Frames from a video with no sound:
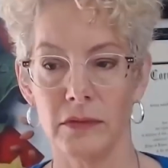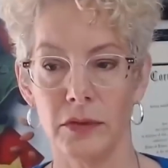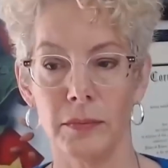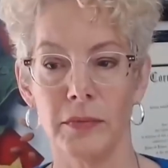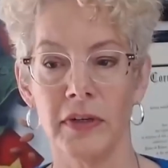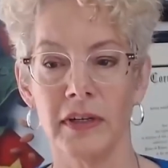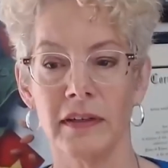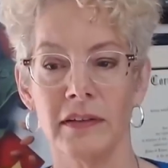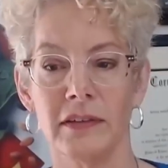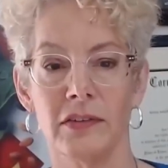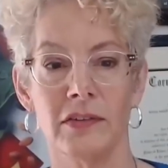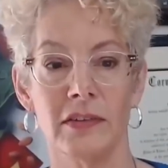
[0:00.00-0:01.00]
turmeric,
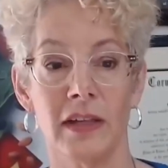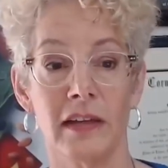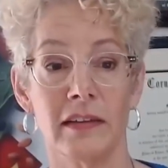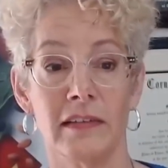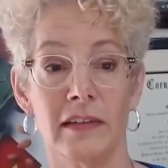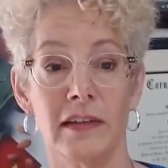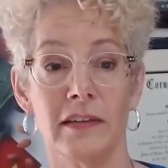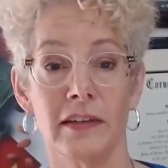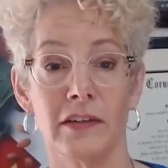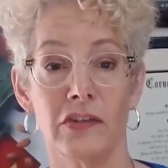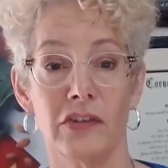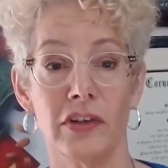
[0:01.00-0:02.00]
a lot of seeds
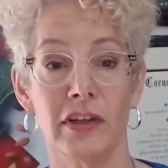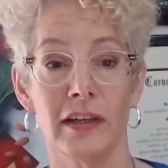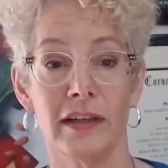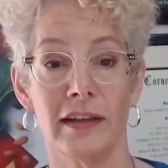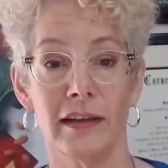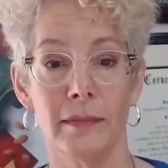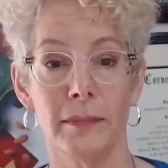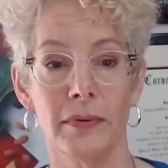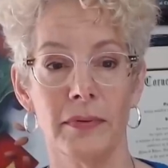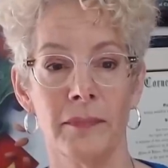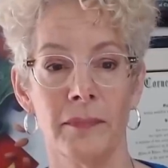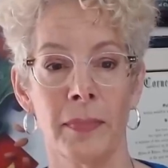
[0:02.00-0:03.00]
like chia and hemp,
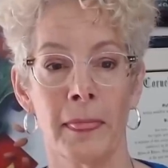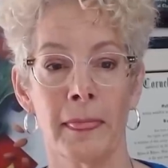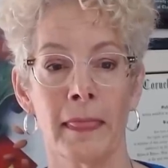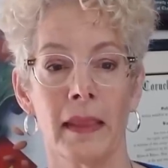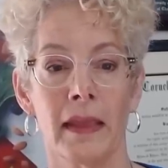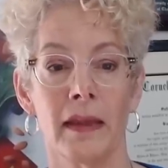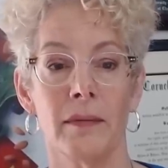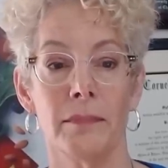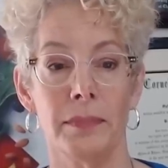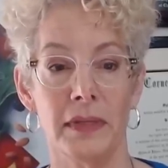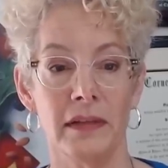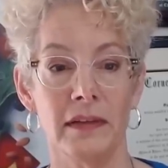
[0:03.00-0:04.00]

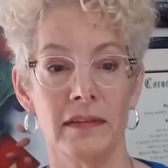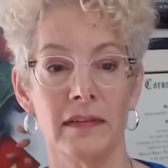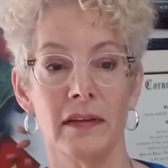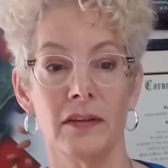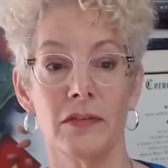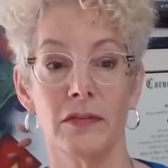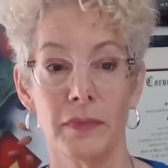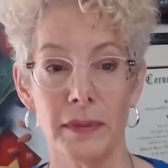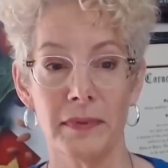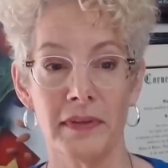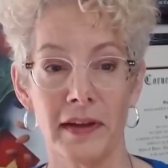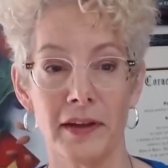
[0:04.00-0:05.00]
beets,
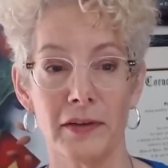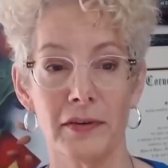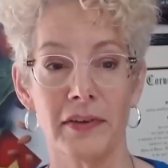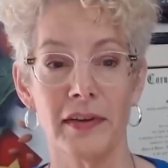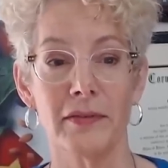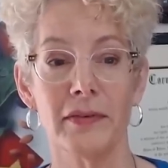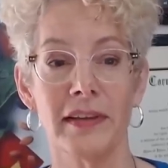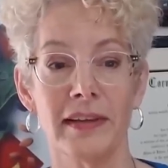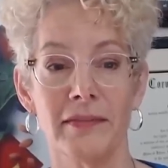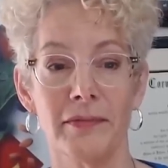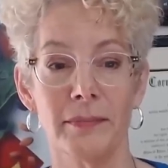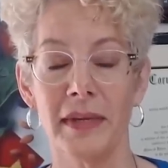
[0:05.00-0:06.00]
sweet potatoes. I
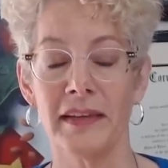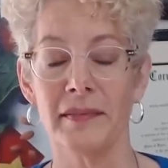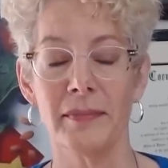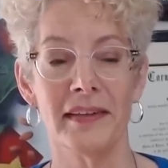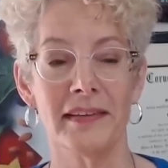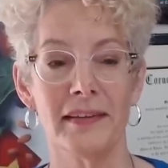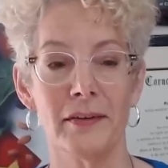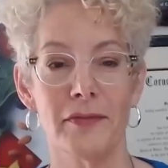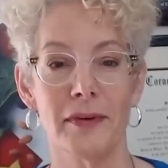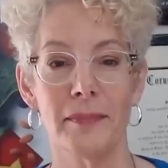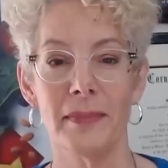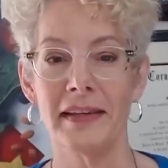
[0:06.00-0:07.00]
really messed
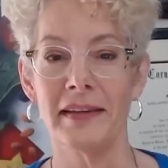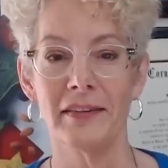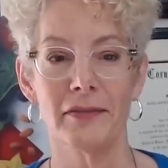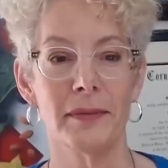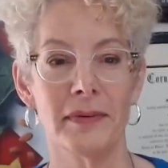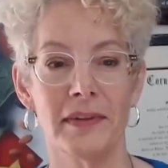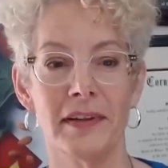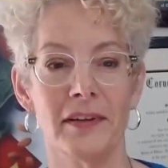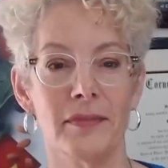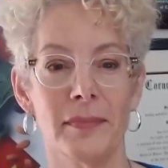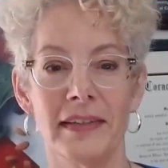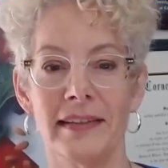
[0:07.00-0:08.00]
myself up making sweet
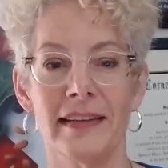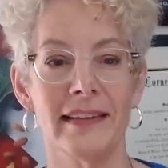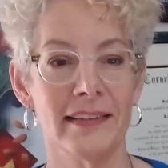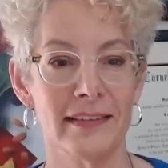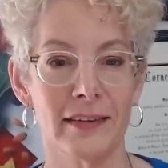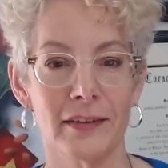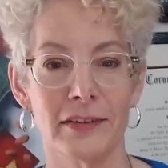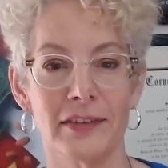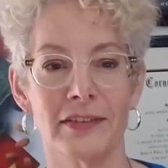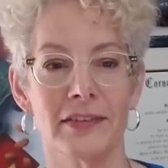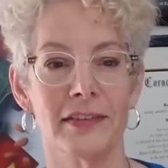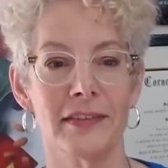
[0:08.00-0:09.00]
potatoes my daily
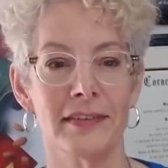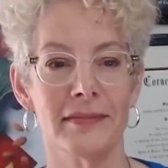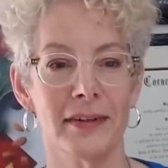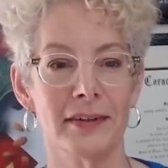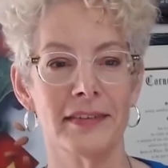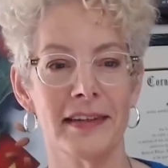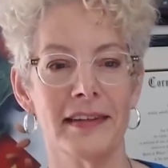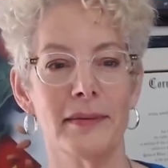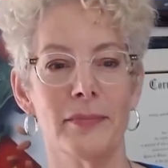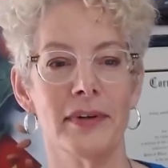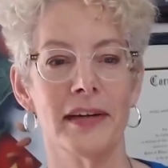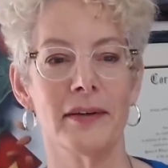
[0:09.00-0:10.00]
starch. our
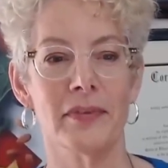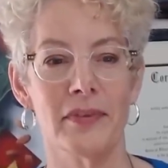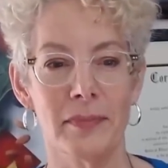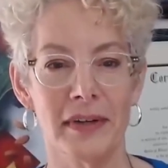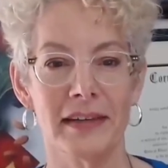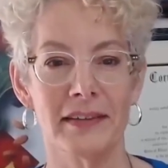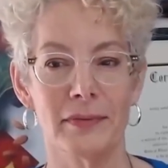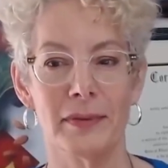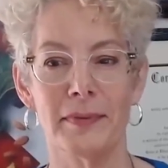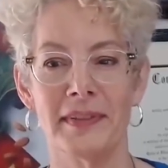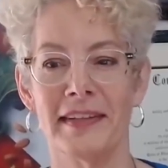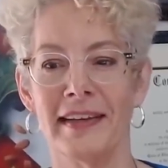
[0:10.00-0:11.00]
daily bread was my
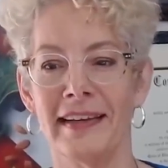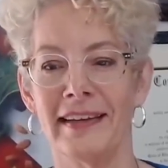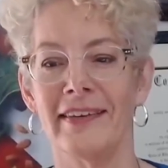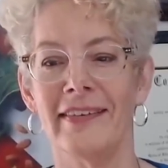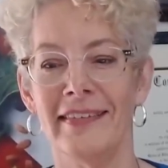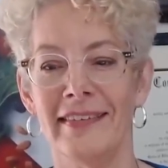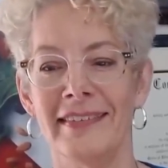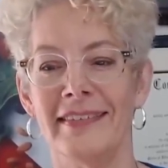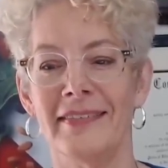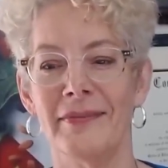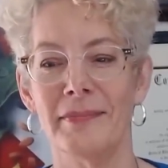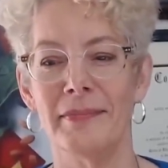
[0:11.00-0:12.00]
sweet potato.
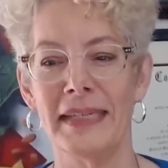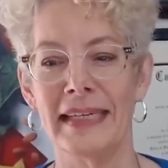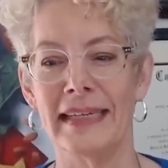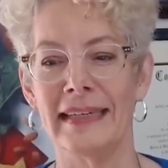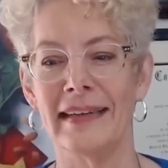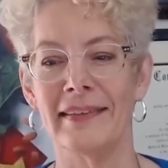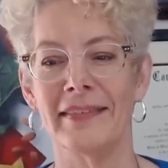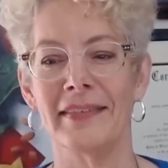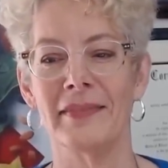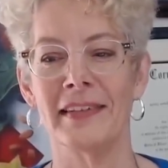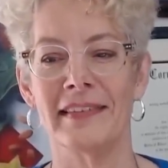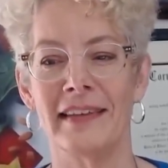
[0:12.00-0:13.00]
Oh man, that
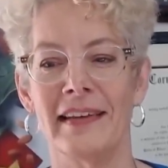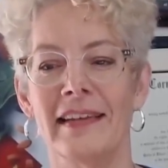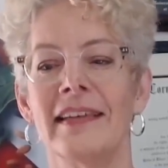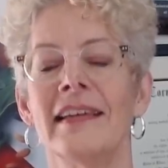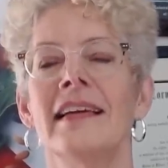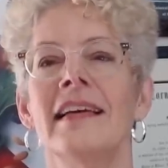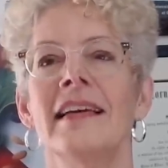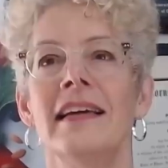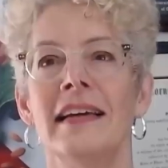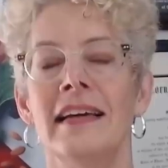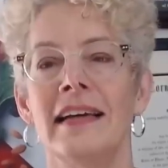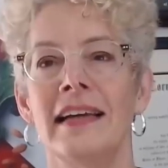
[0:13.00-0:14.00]
was a mistake.
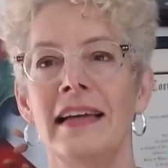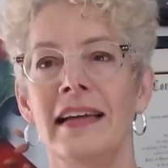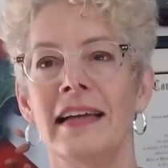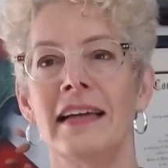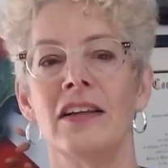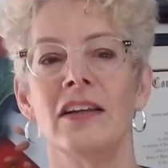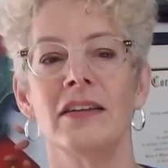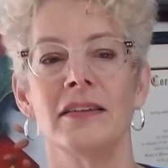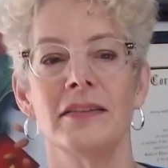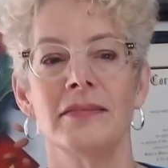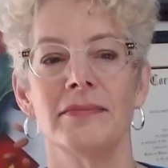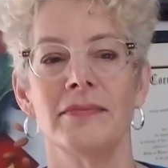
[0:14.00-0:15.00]
And
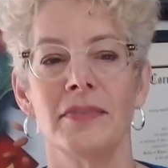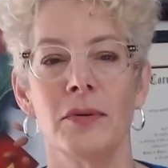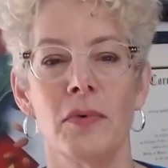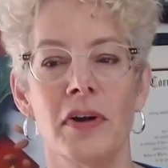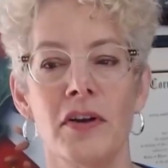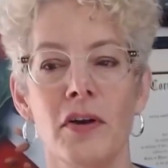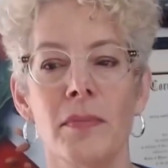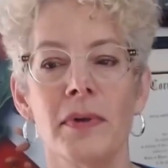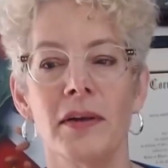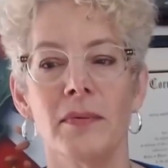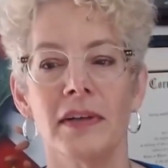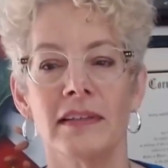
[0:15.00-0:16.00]
the one
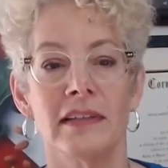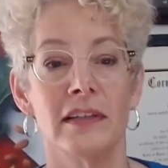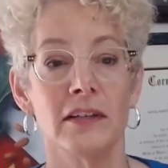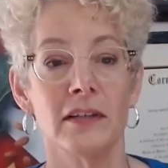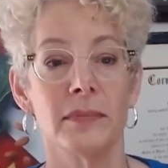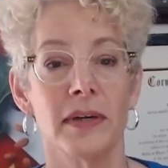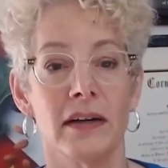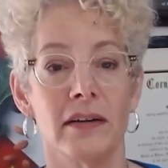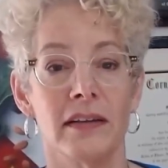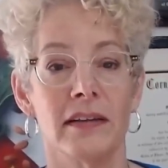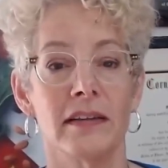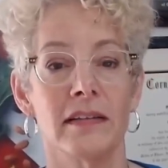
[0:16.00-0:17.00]
nobody wants to hear
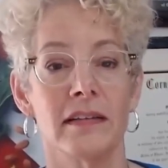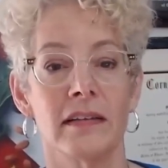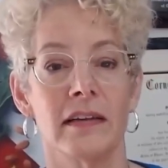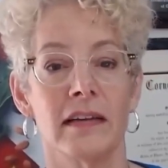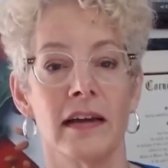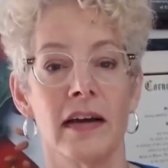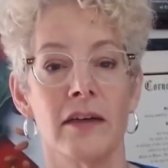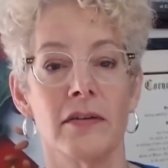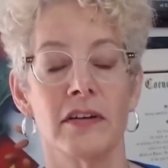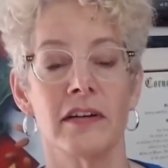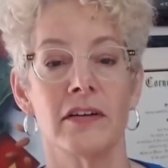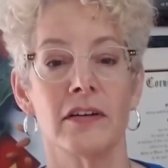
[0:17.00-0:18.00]
about is cacao
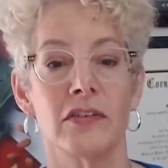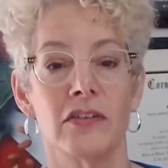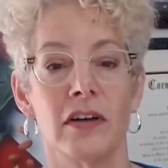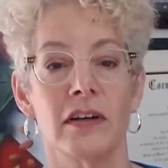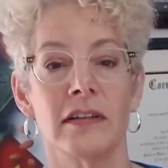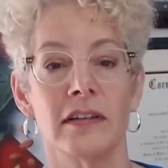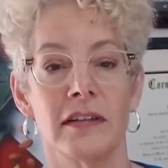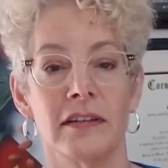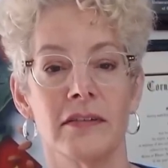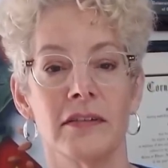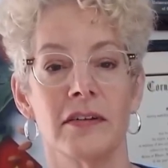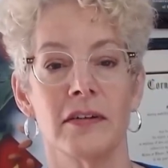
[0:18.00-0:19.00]
or dark
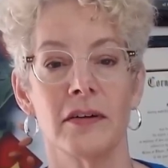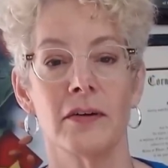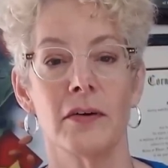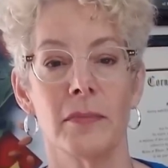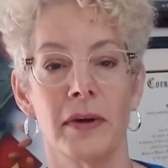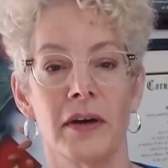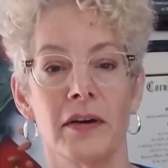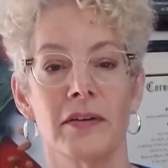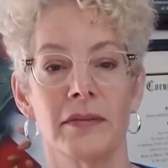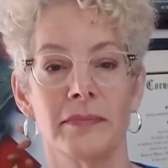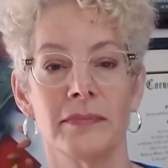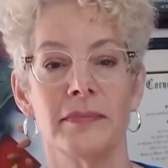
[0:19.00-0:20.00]
chocolate or cocoa
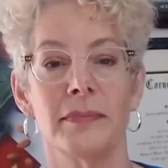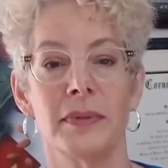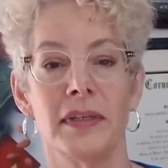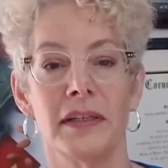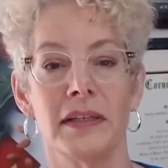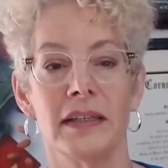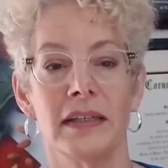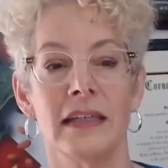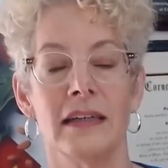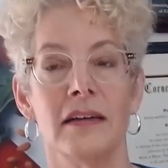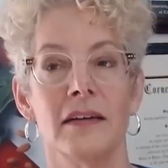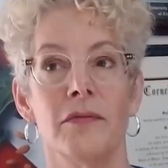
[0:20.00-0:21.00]
powder being
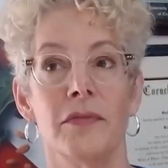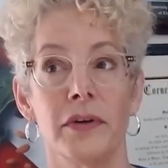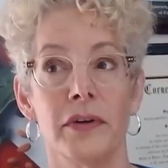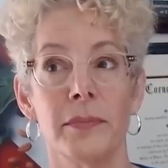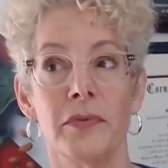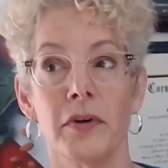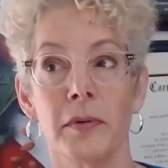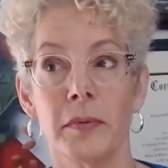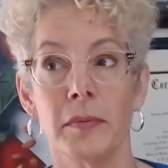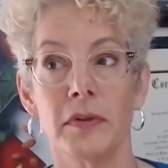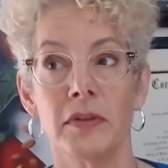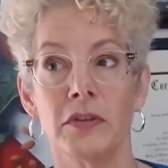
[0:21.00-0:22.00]
very
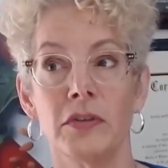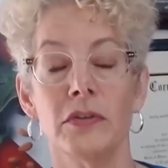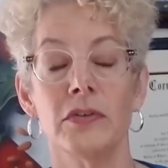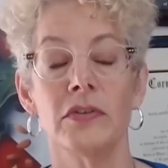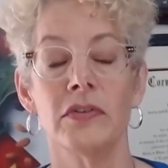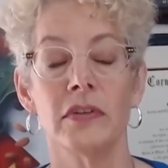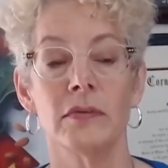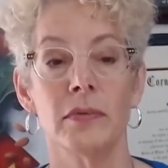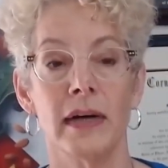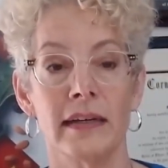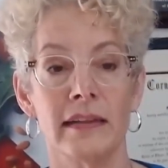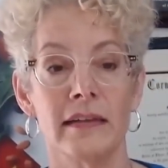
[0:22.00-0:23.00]
absorbable, used
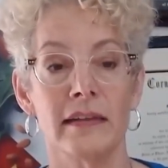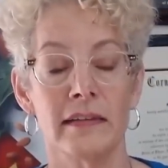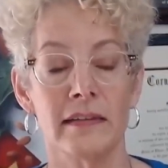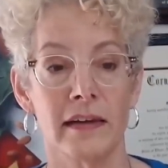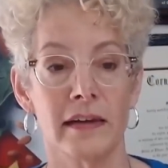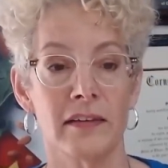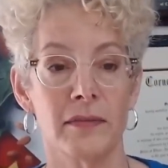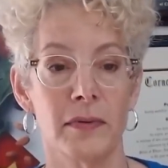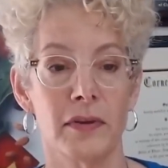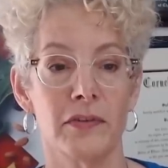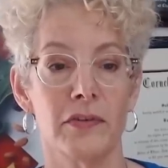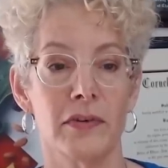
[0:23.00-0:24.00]
widely in science
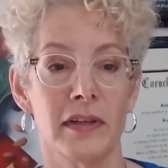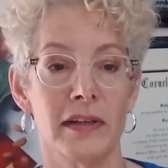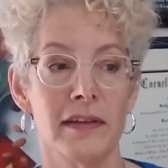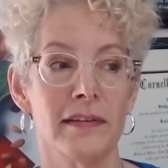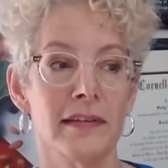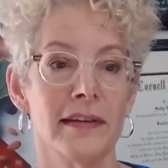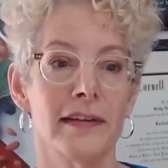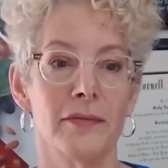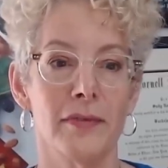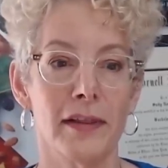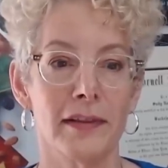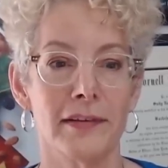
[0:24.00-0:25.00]
because you can easily get
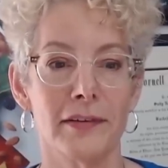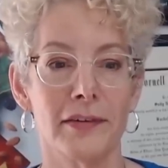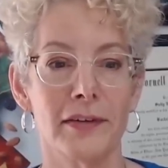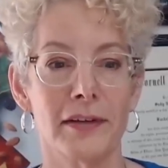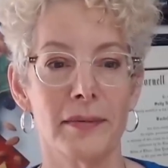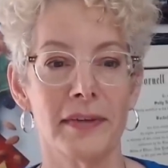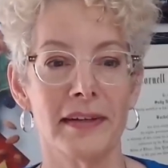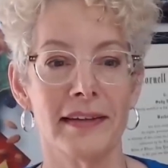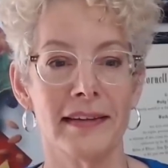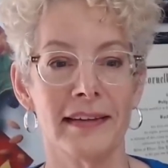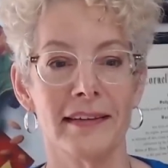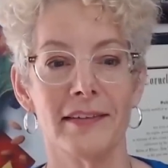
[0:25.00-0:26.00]
a volunteer to come in
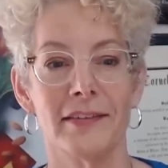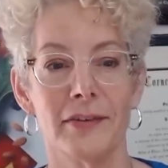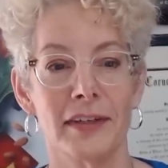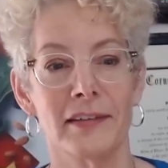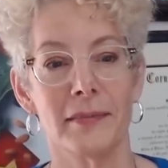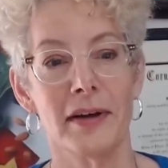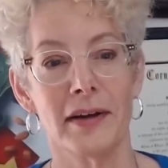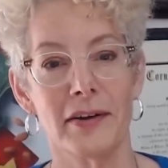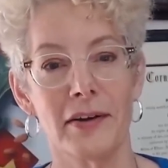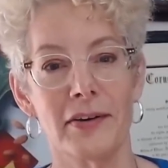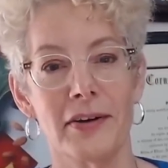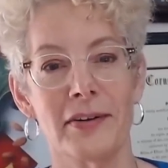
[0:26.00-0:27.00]
and drink some hot
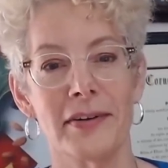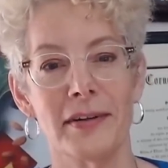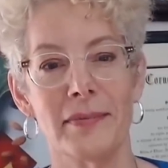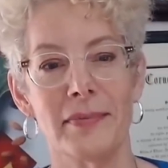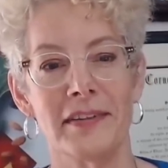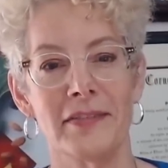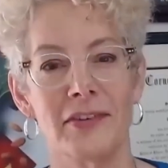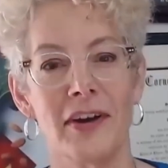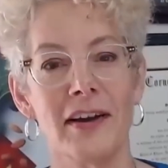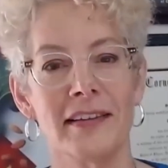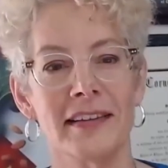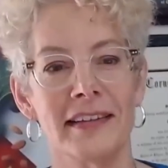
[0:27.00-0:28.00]
cocoa or eat a piece of
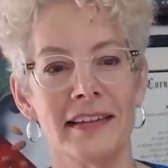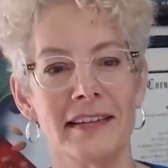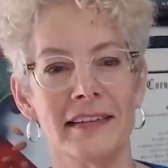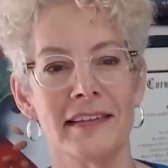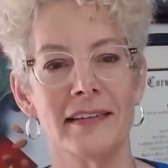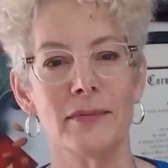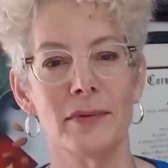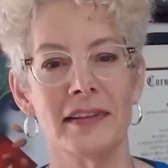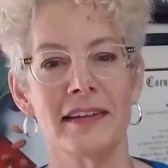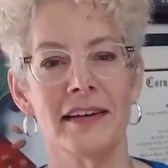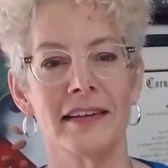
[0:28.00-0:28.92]
chocolate and then see what the